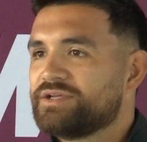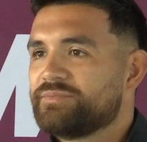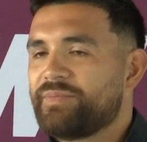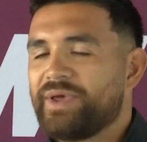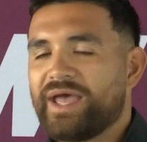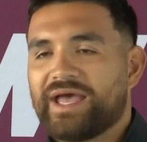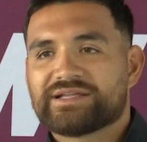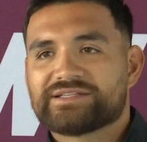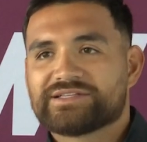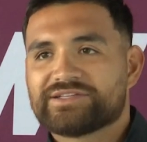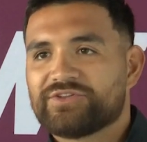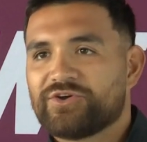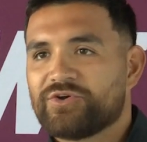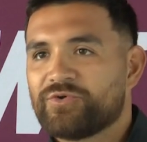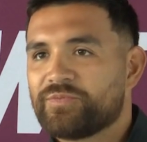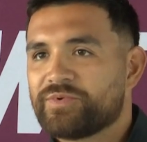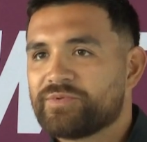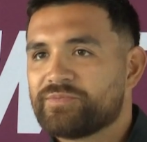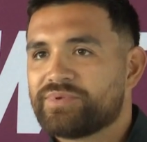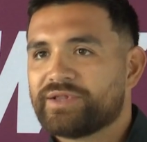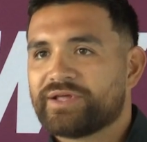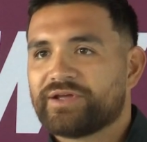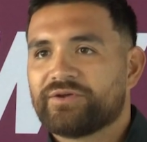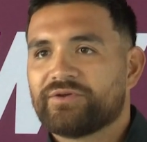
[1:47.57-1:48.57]
Pass to the
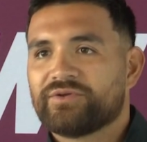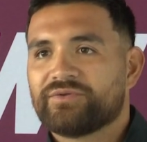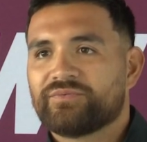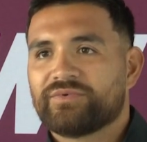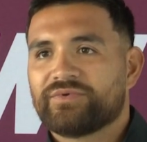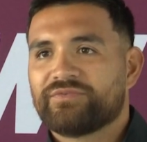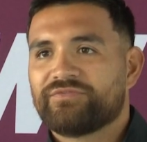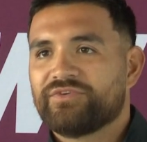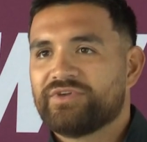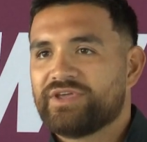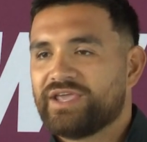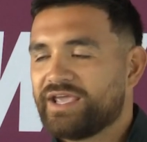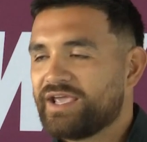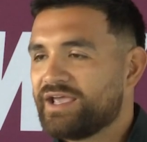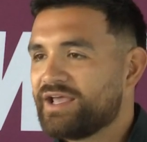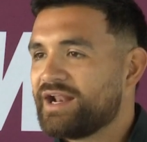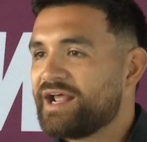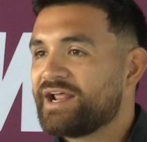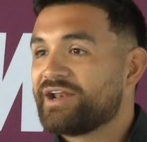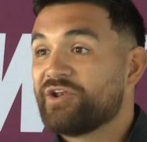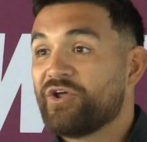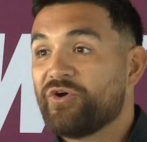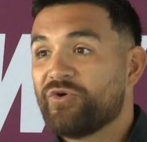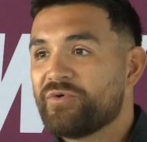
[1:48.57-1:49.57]
open player if you can.
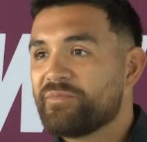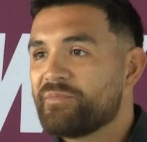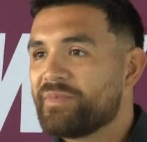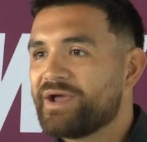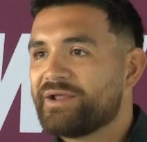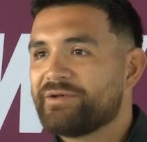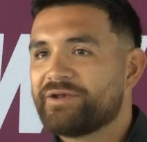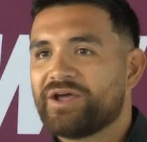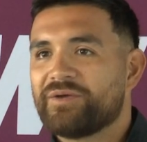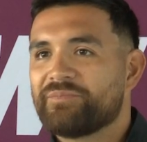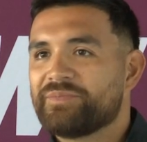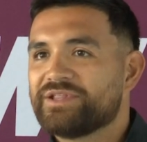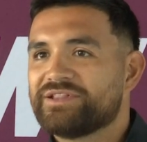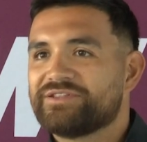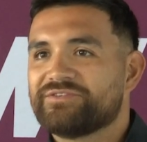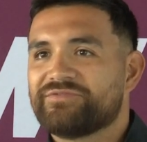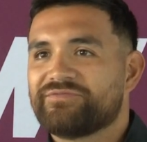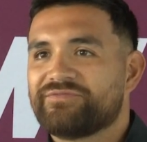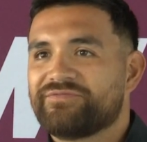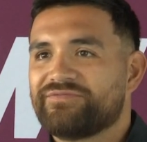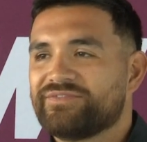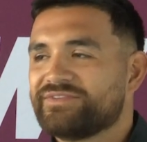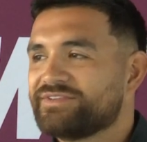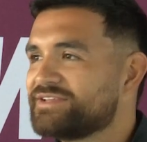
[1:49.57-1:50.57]
I know it might not be the,
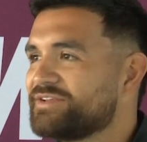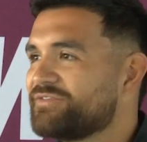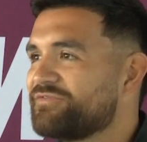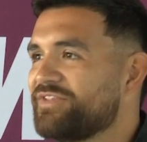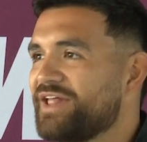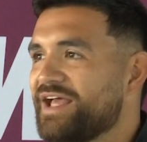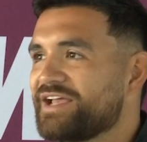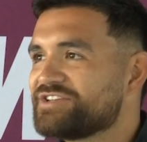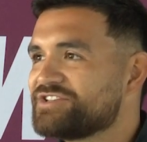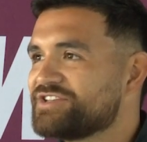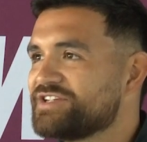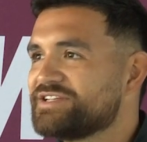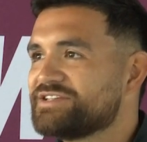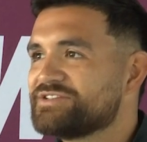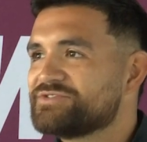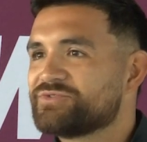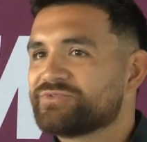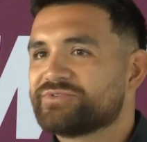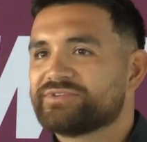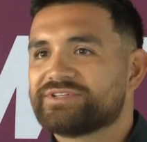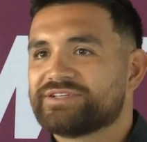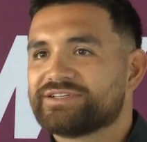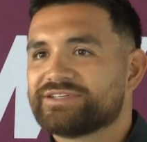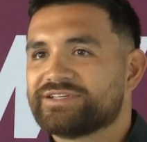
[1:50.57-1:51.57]
the flashiest
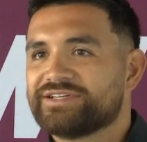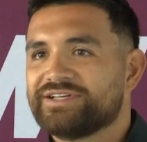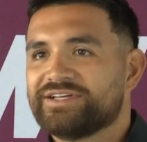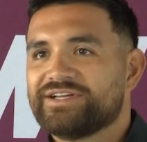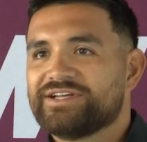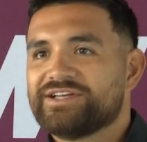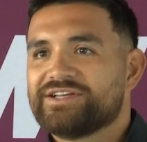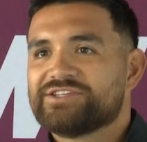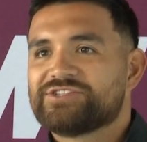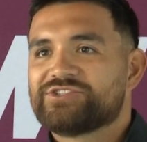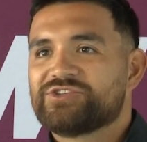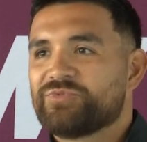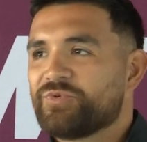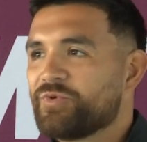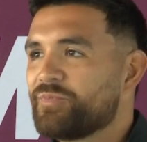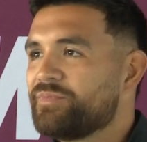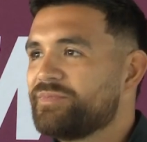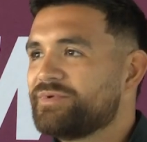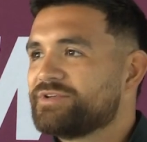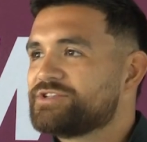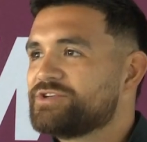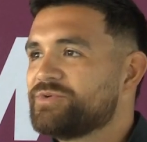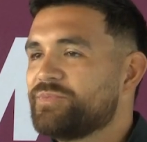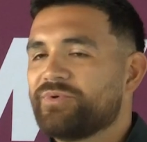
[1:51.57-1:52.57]
or the super
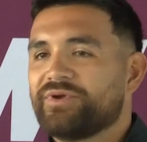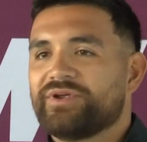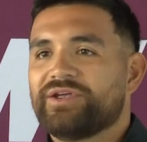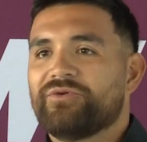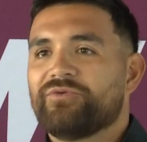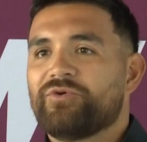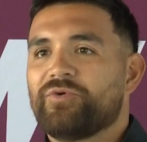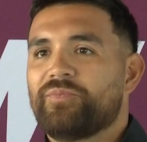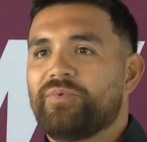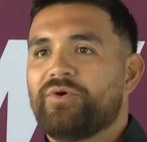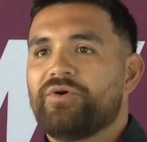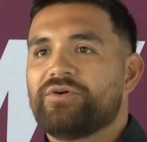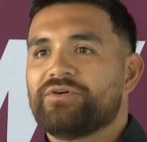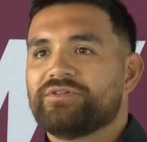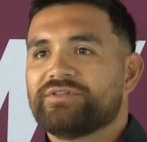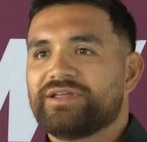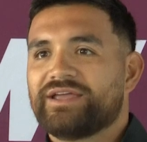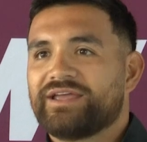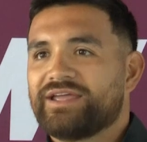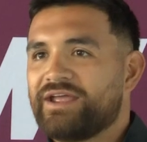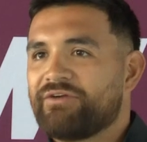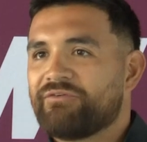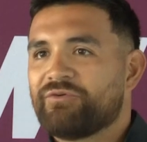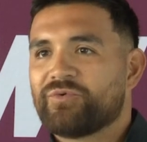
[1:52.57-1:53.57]
superhero ball
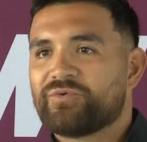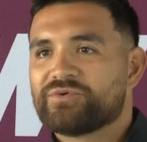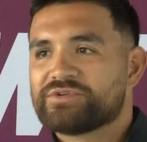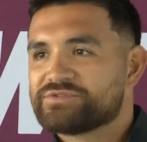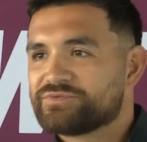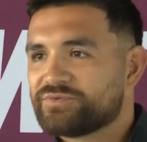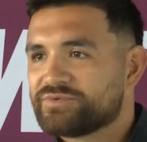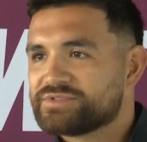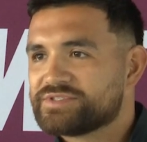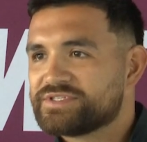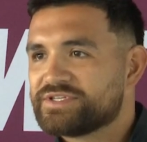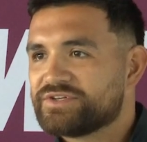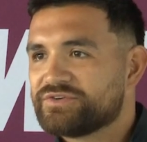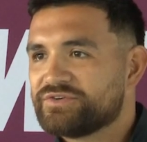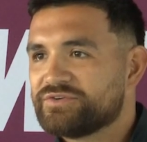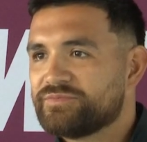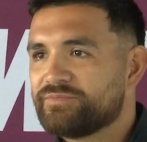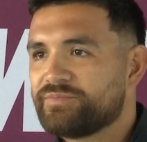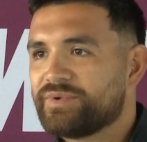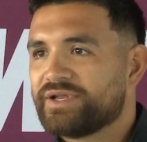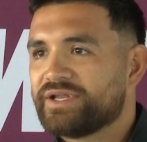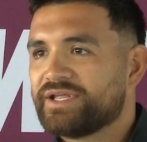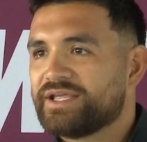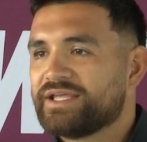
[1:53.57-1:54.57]
that everyone wants to do,
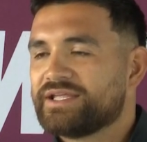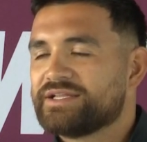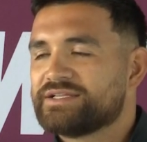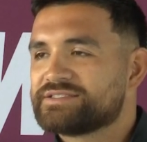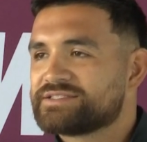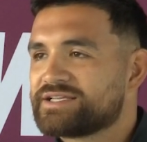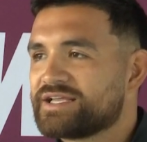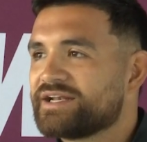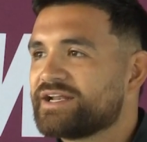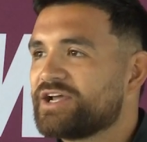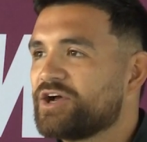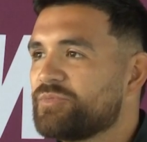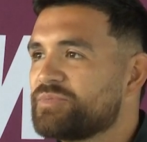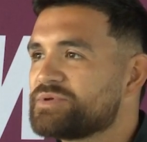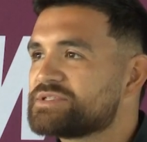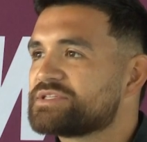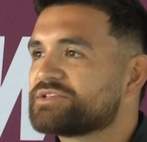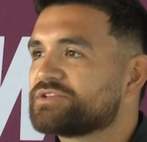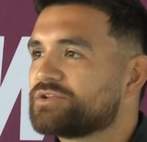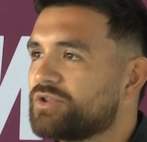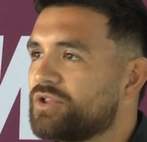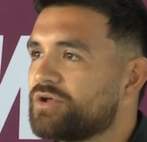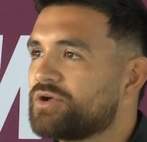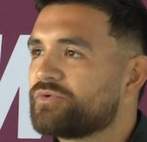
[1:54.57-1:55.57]
but it's going to help us in
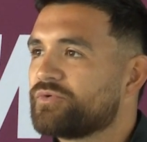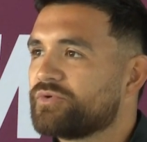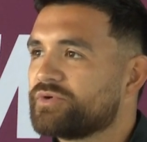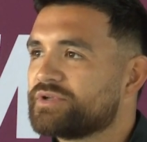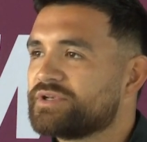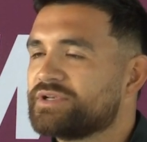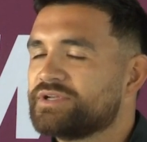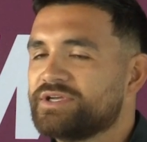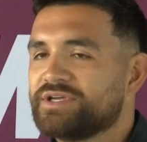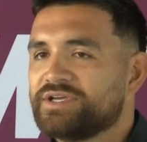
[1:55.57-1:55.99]
the long run.